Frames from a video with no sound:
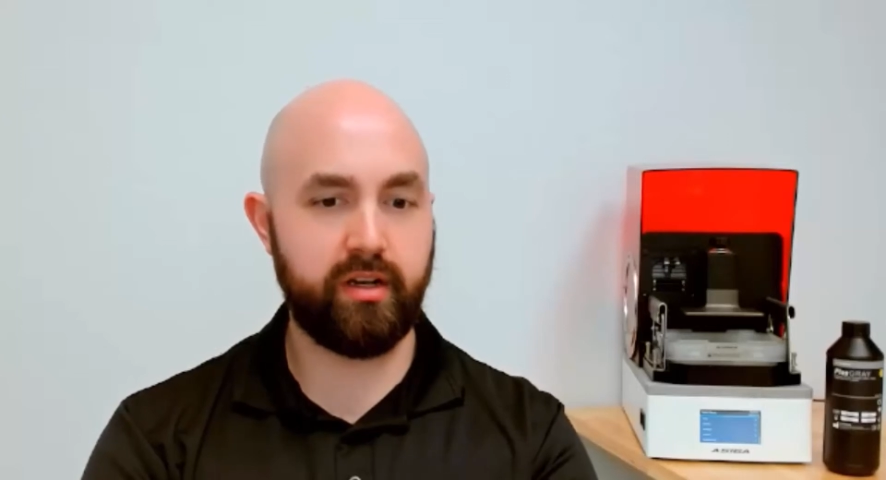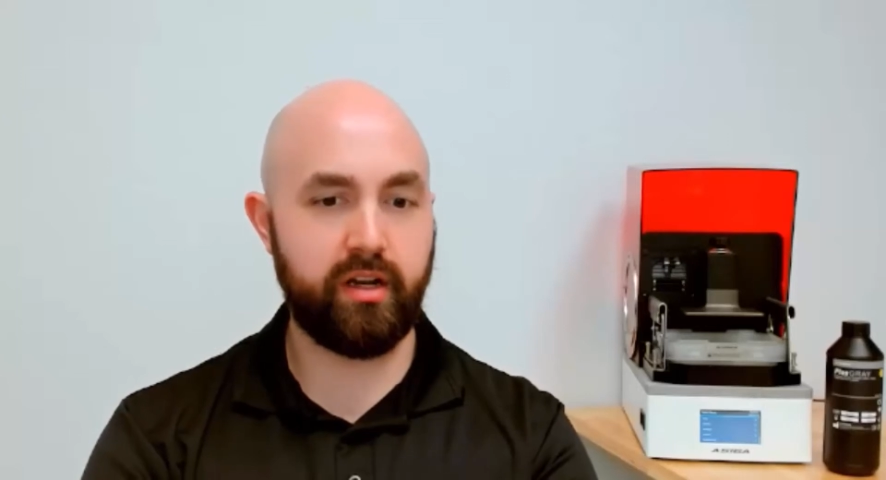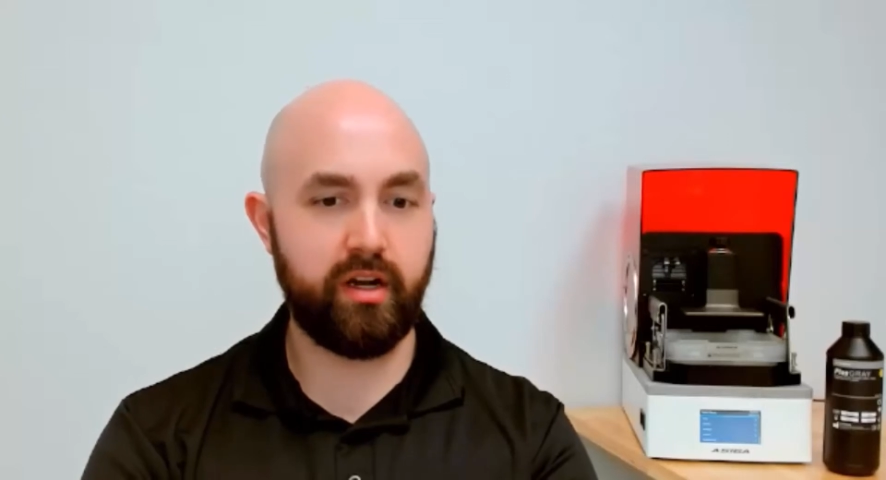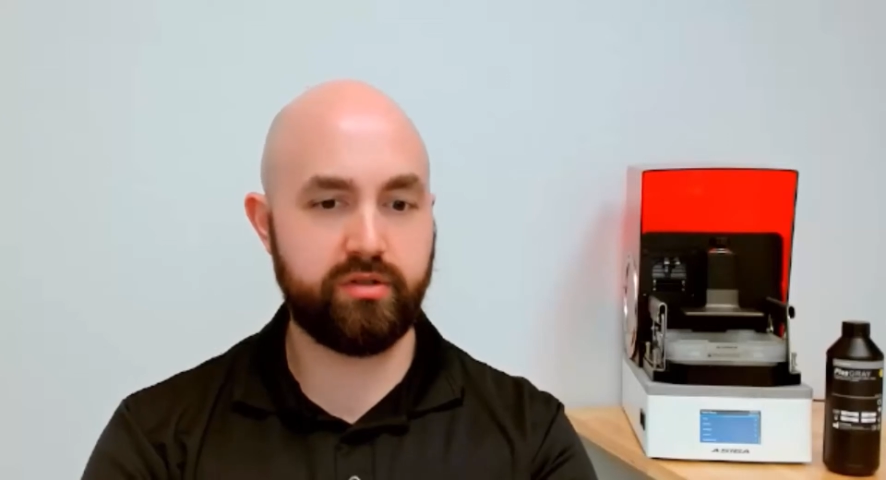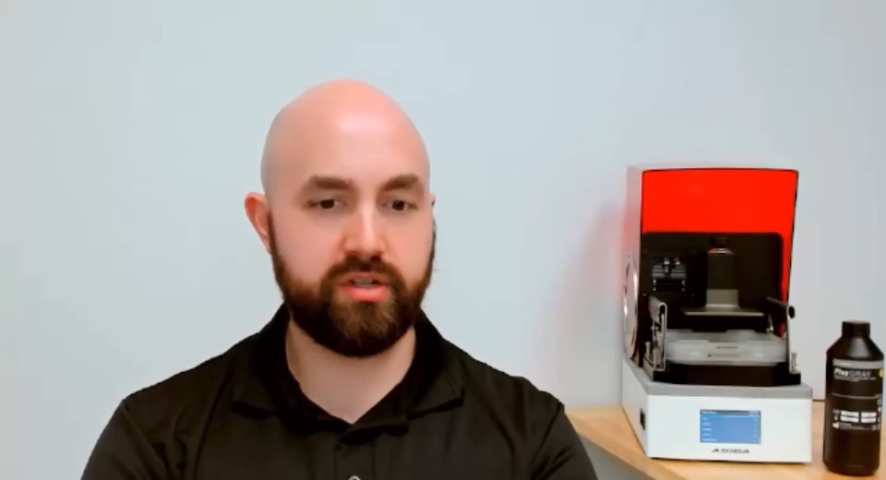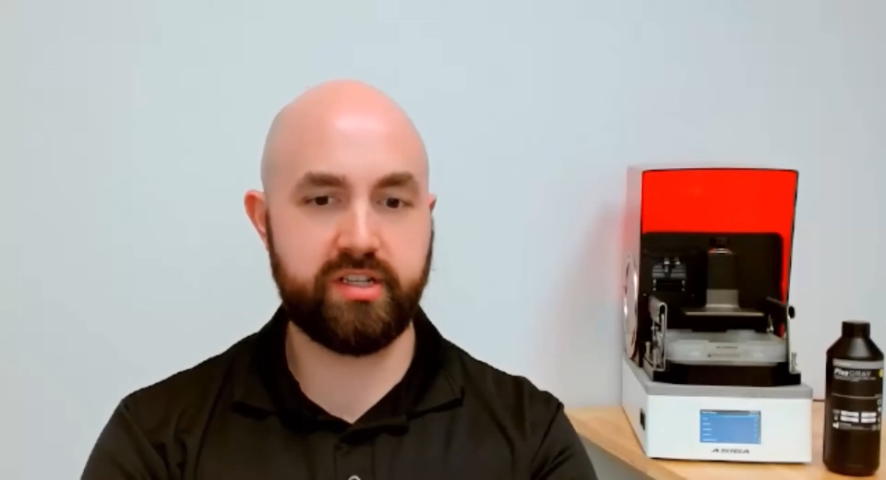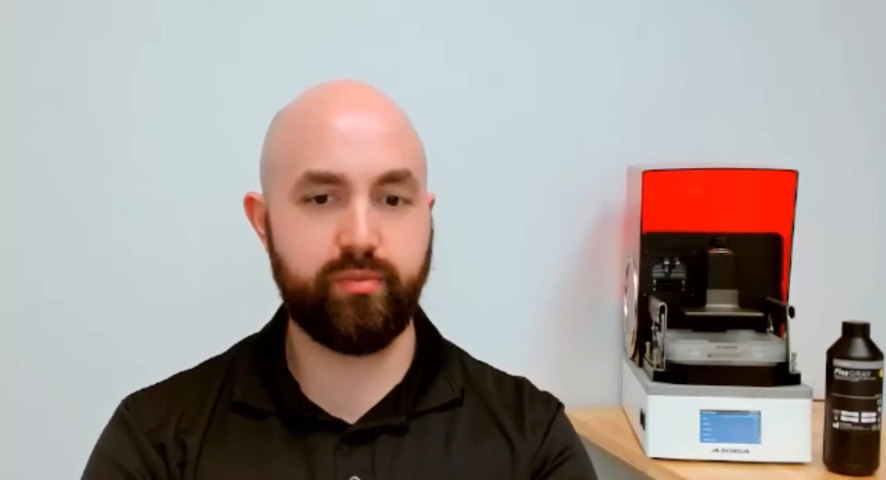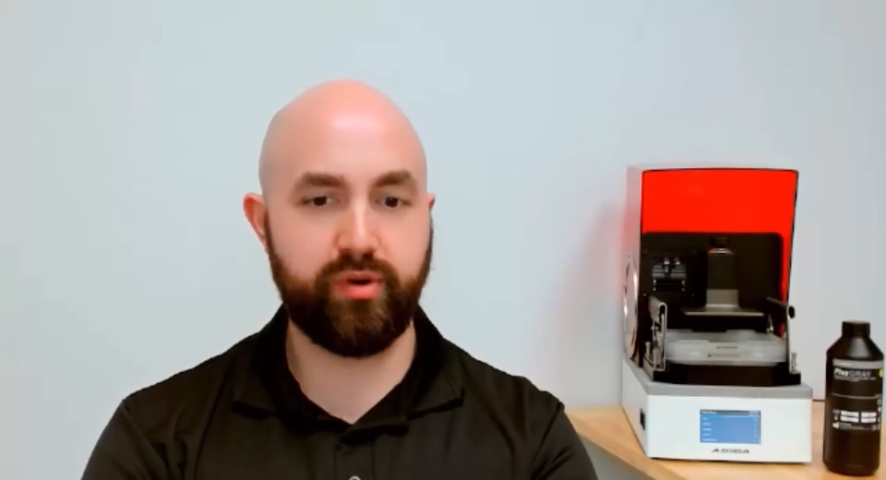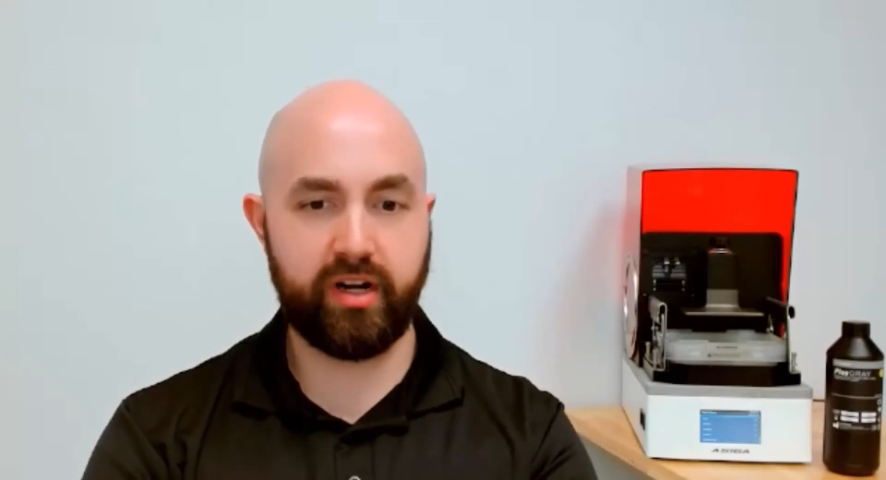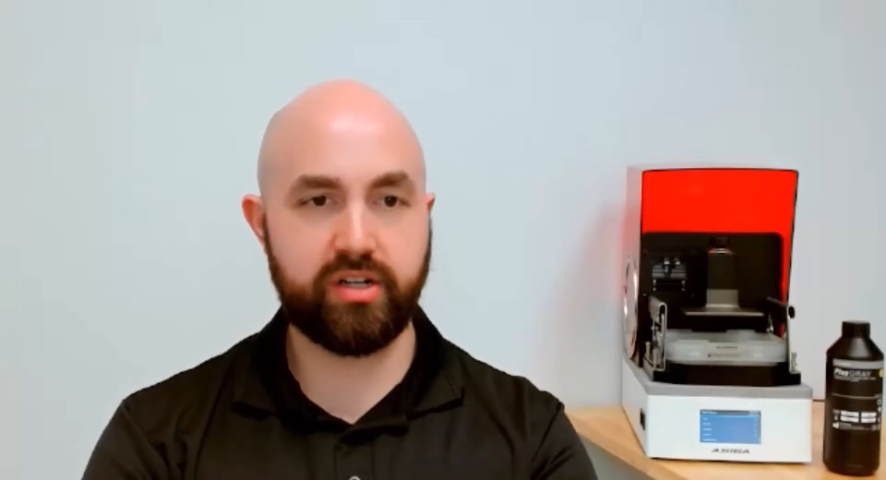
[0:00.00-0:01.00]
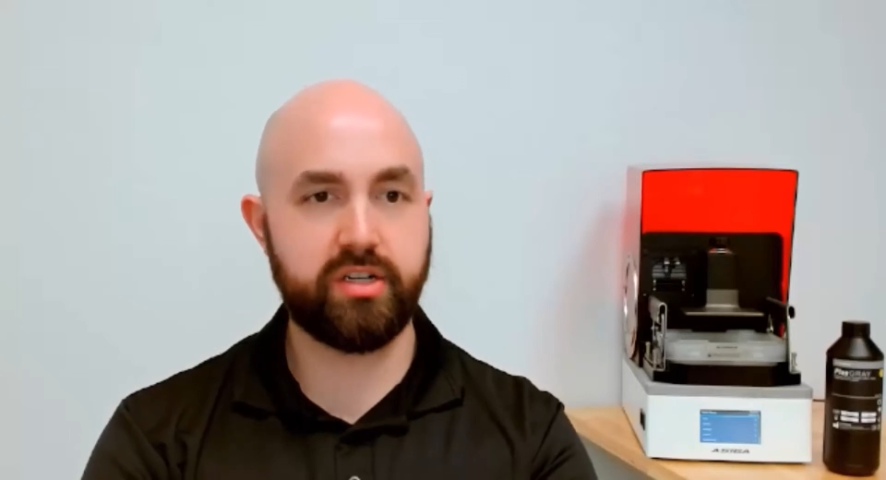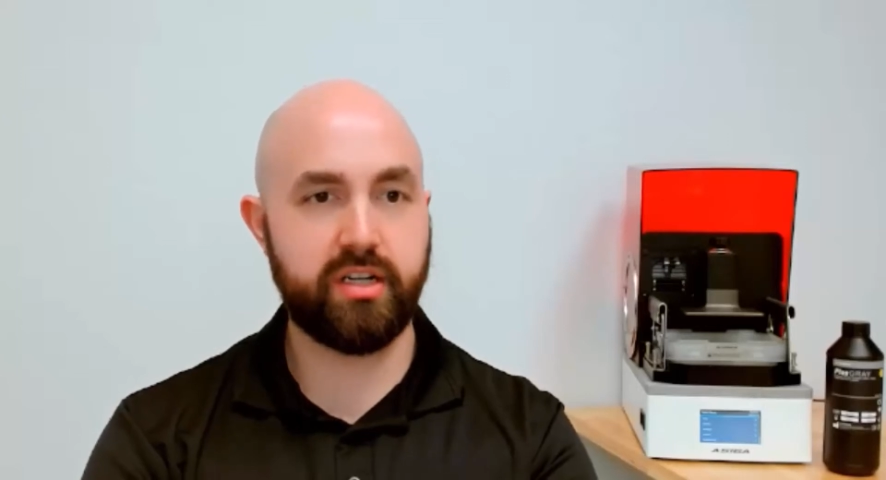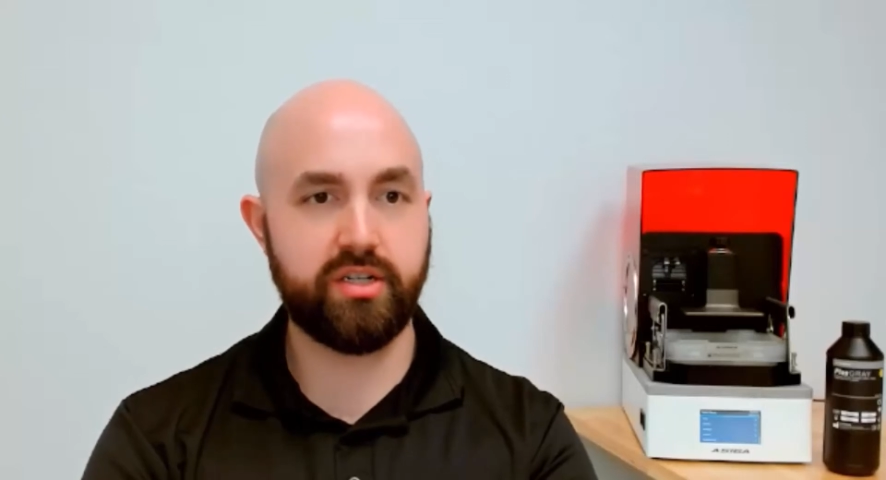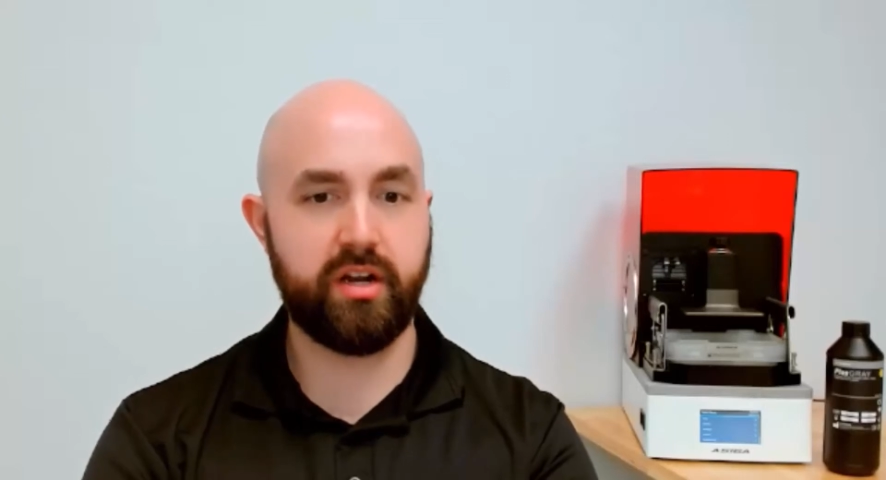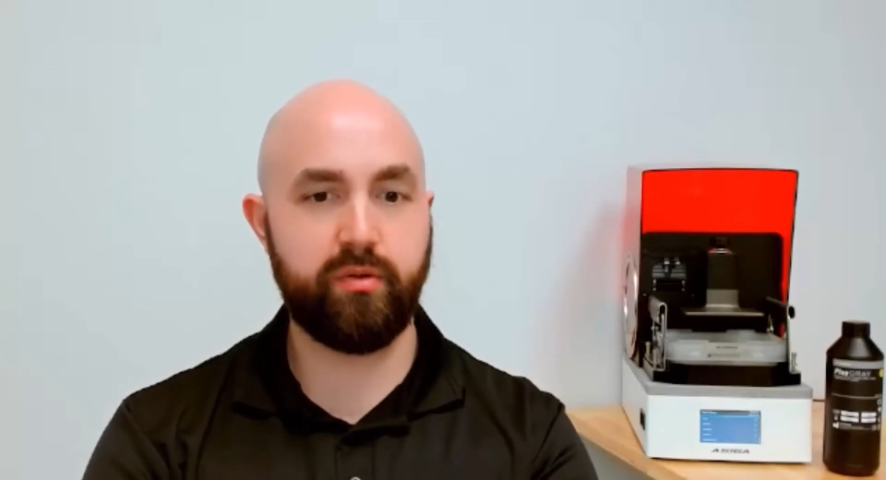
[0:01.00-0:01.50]
you know, just in production
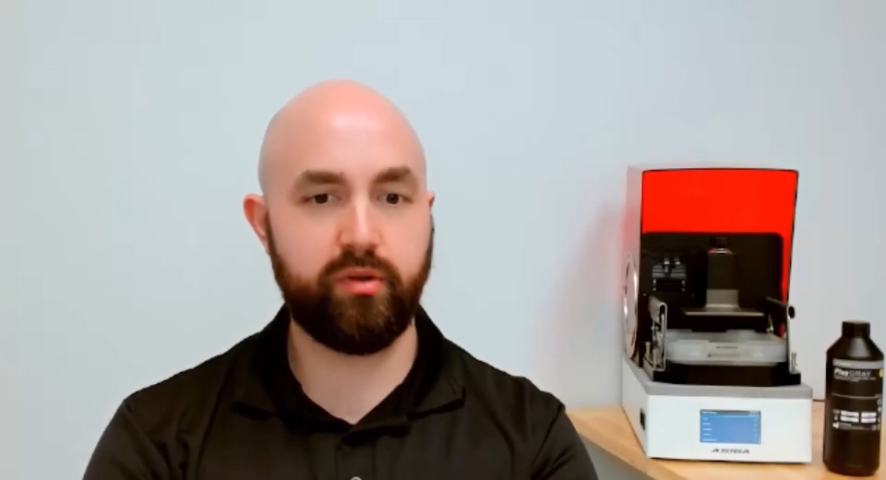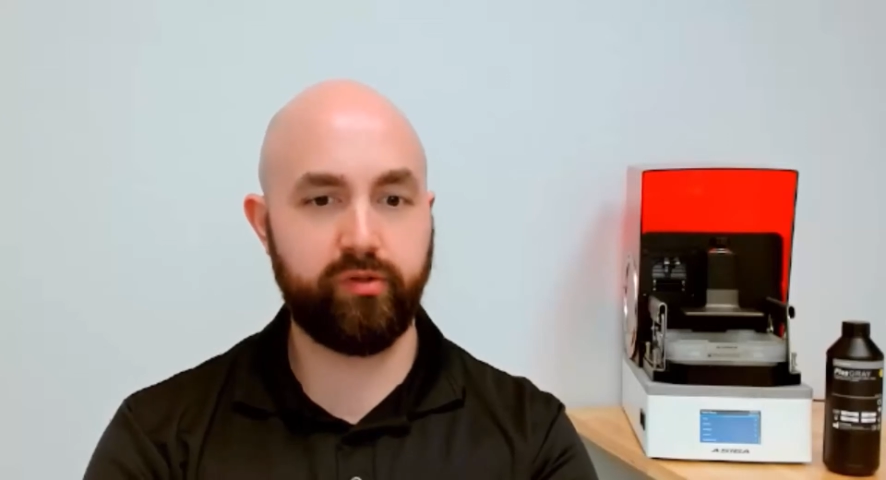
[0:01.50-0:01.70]
in general.